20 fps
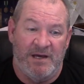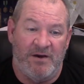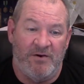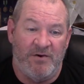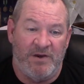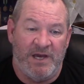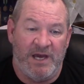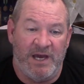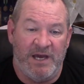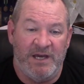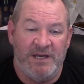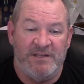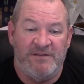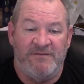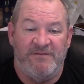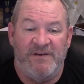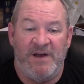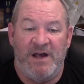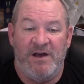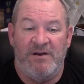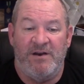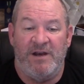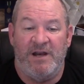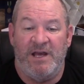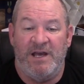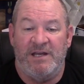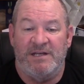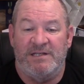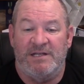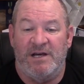Okay, it's found in
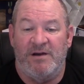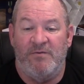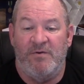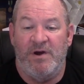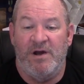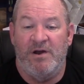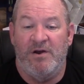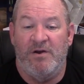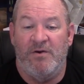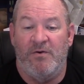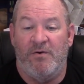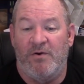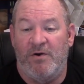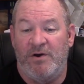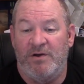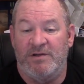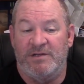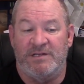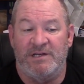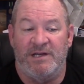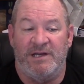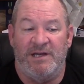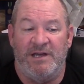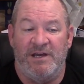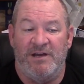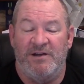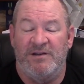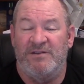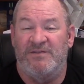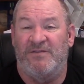anti-wear oils and
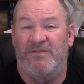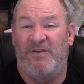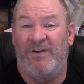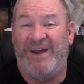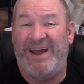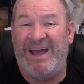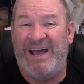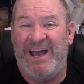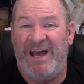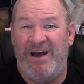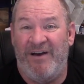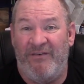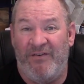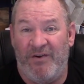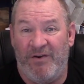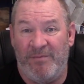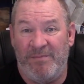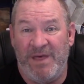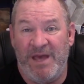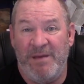gears forever.